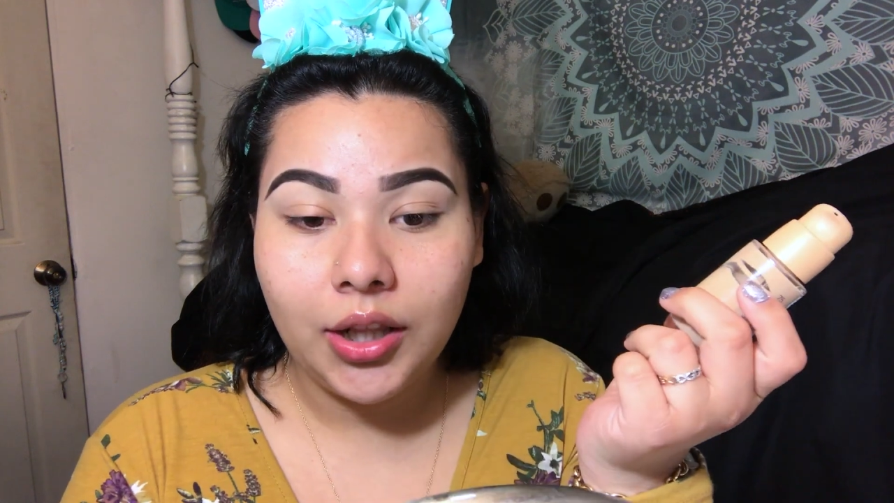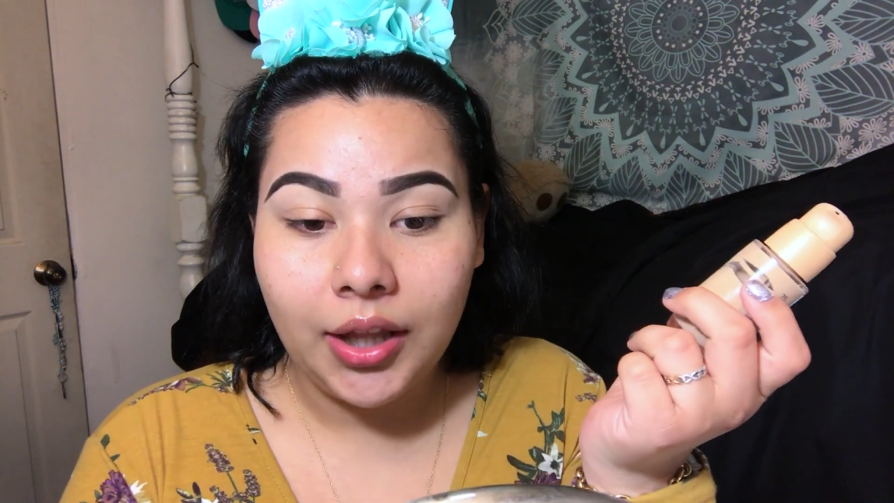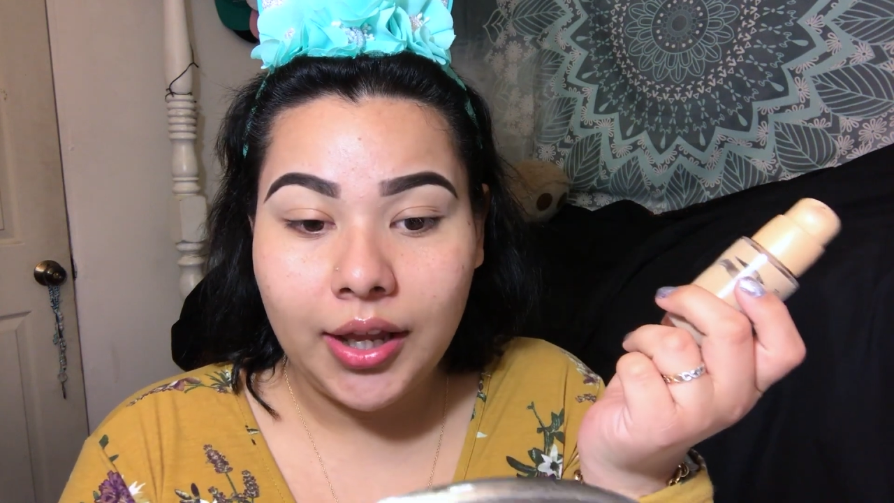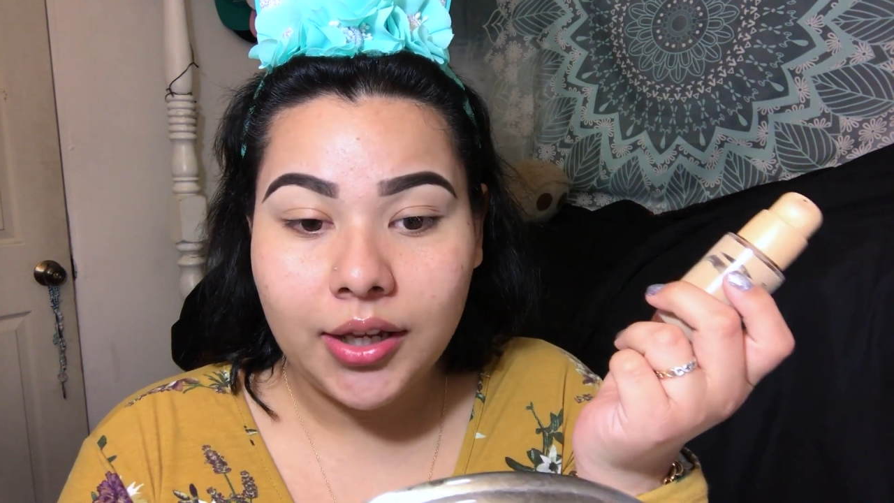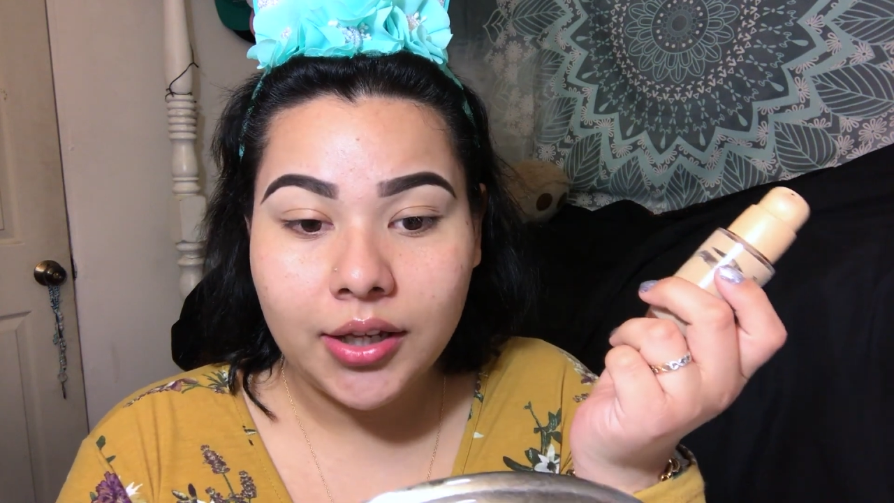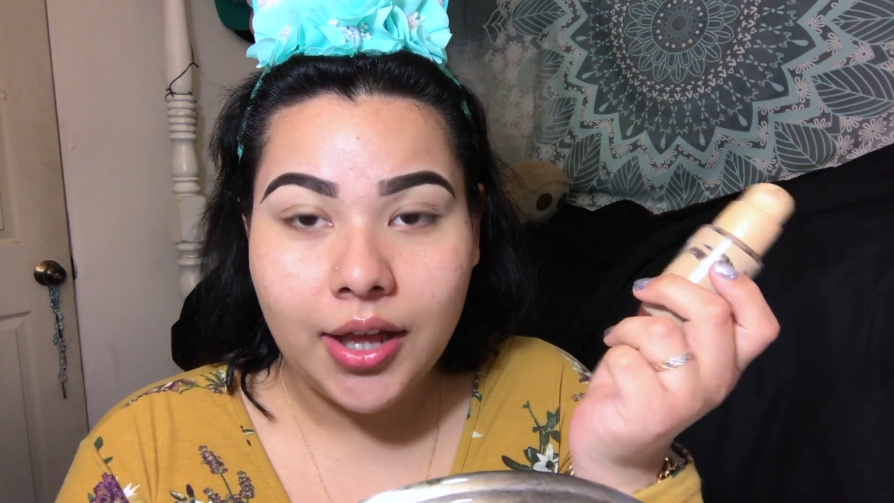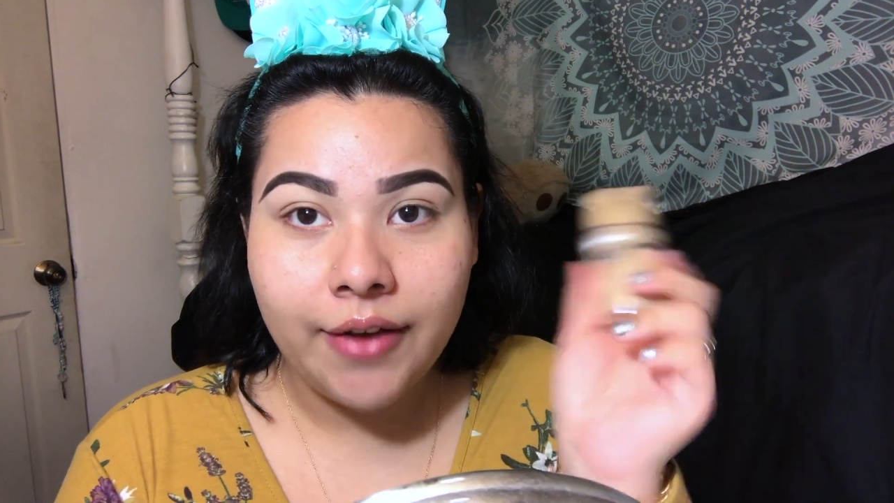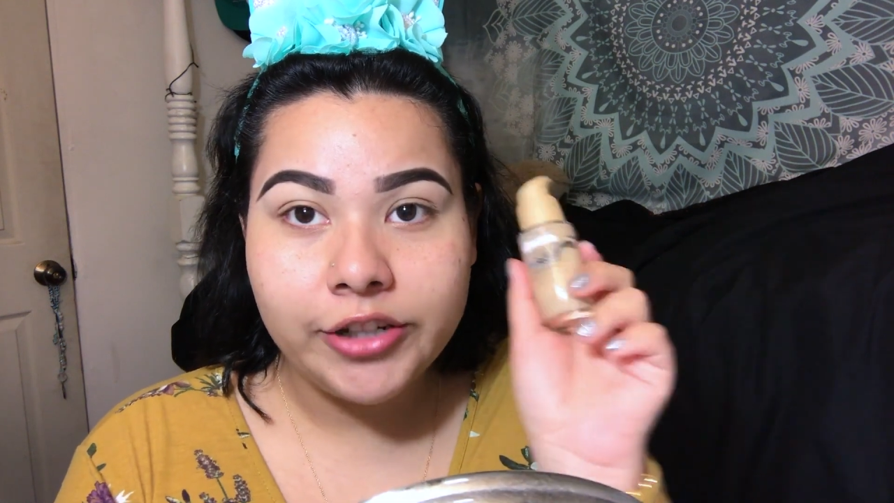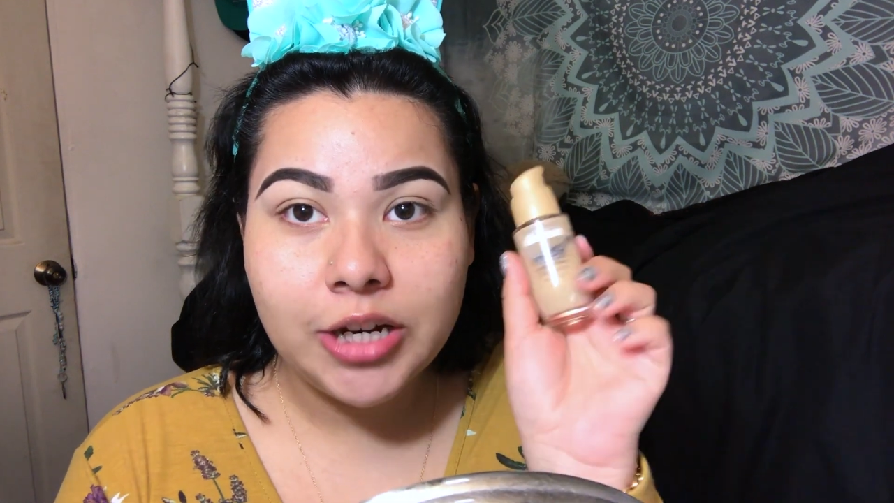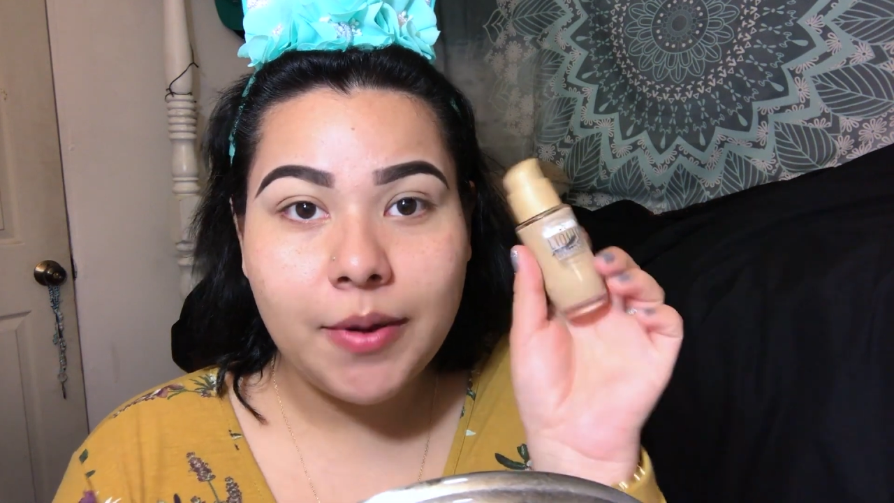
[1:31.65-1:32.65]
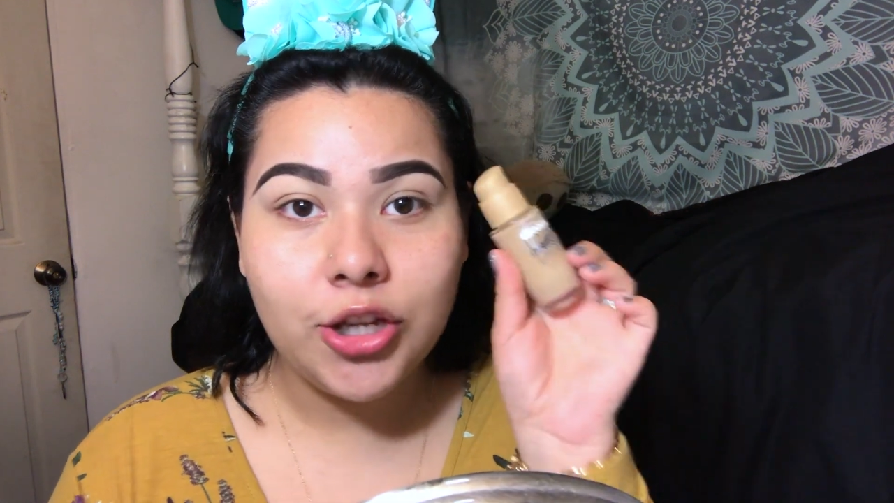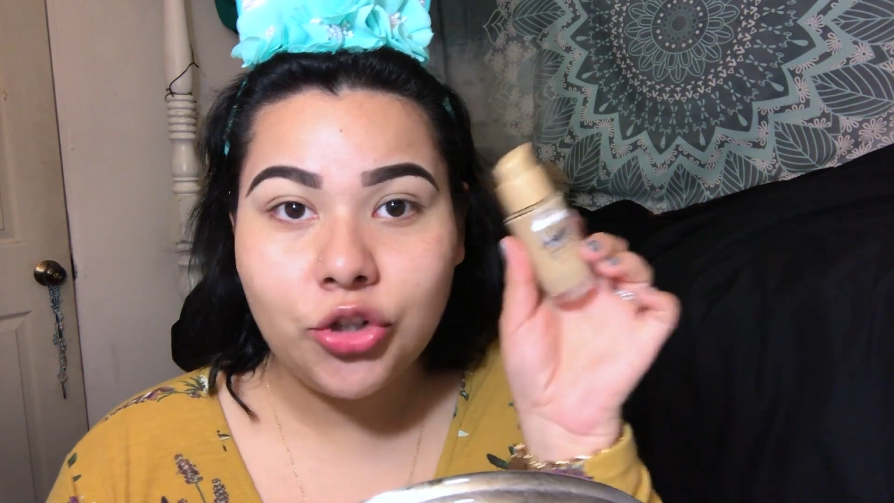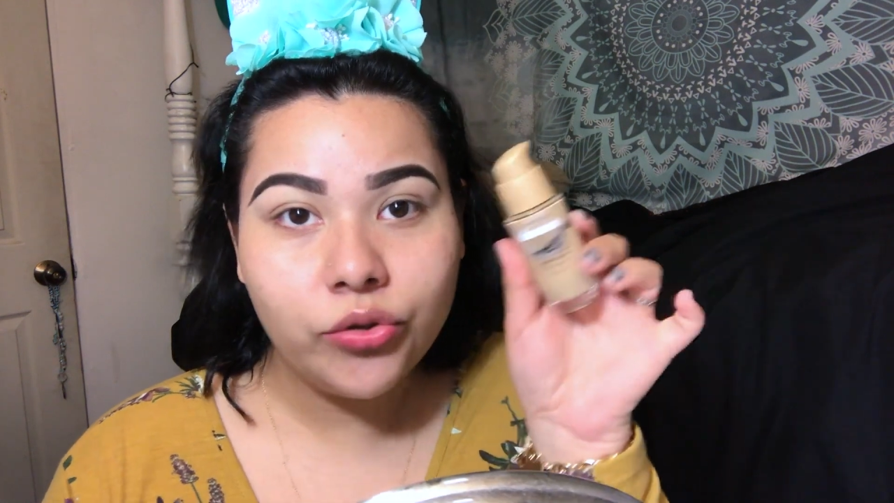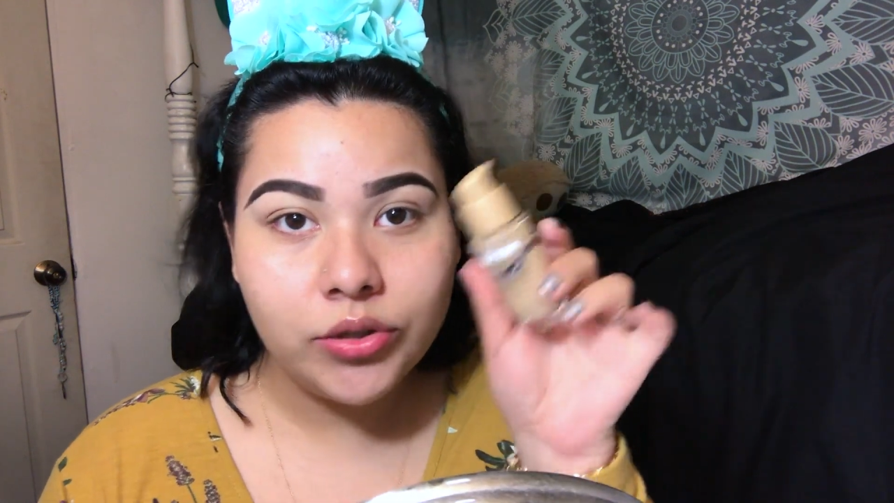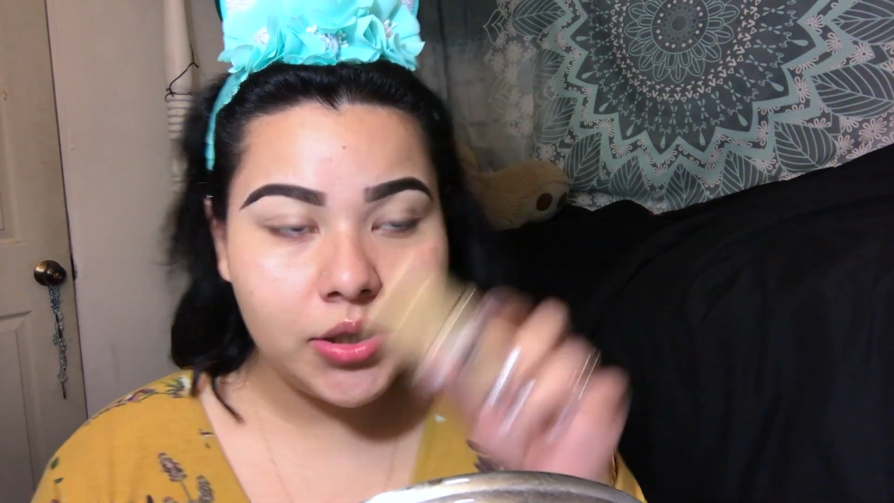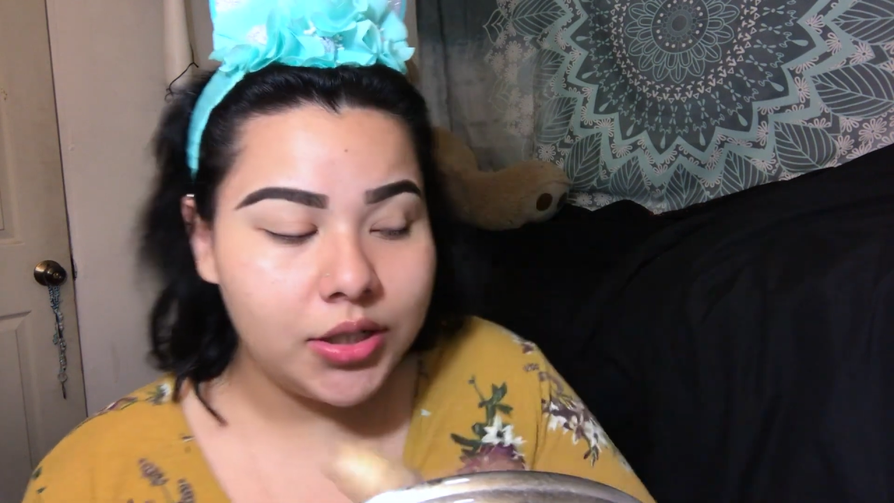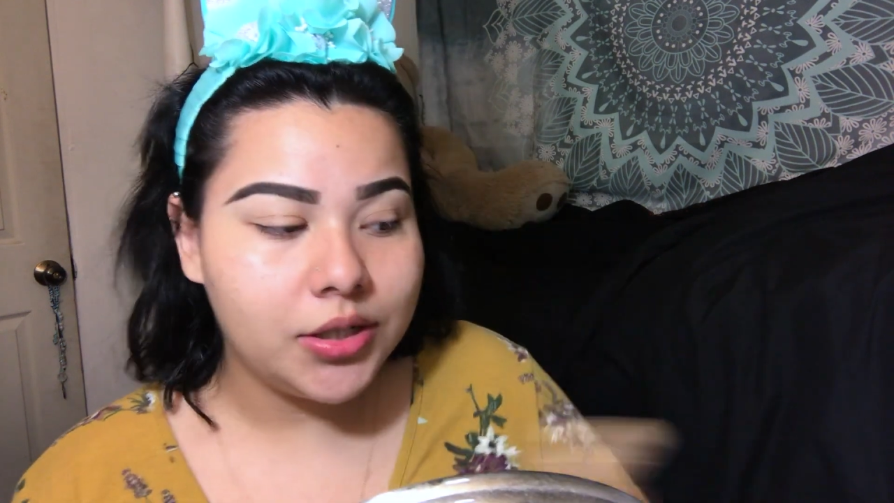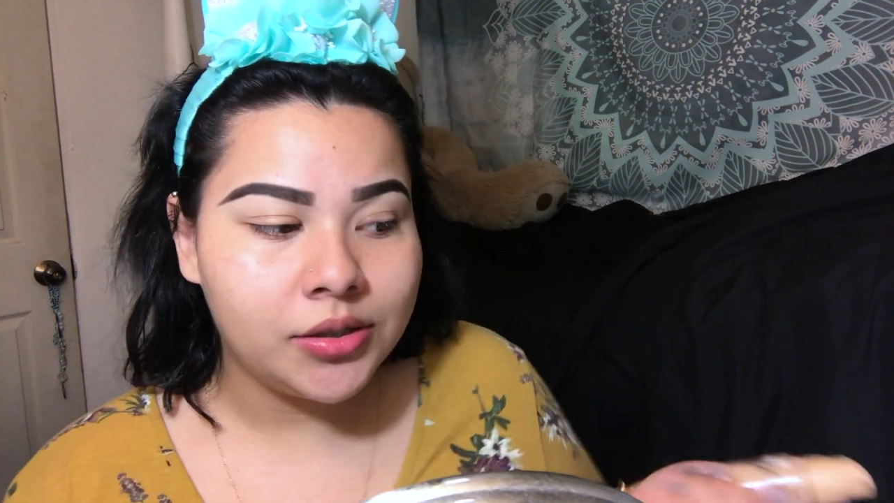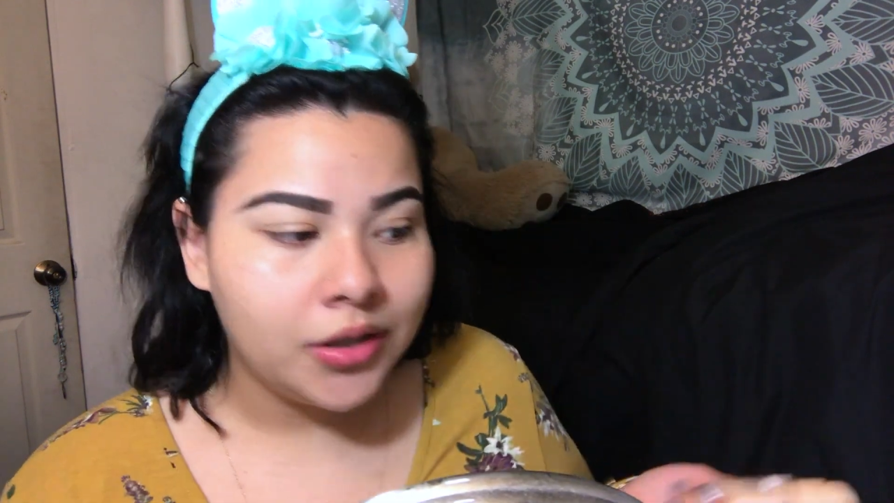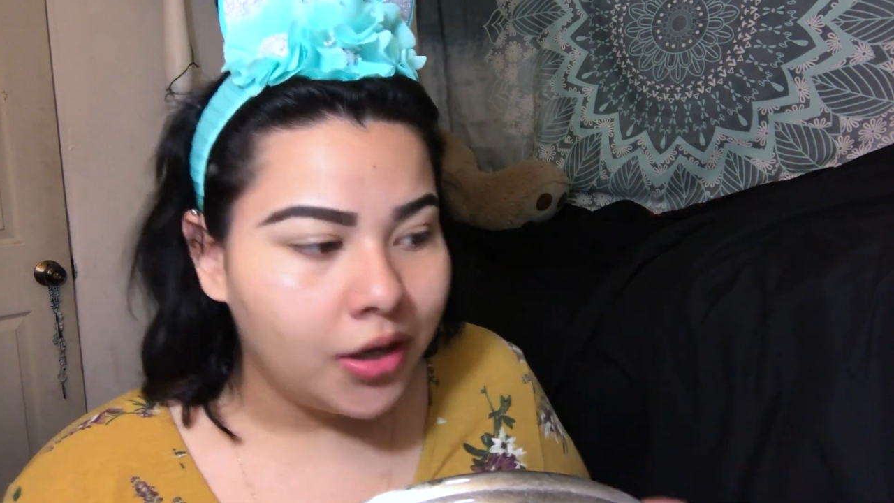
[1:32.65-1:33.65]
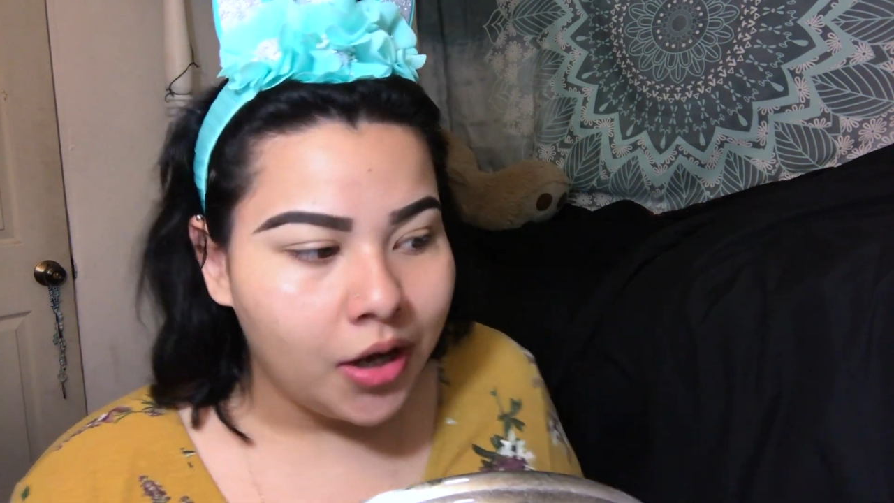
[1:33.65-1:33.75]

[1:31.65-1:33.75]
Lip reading: Like, every time I use this,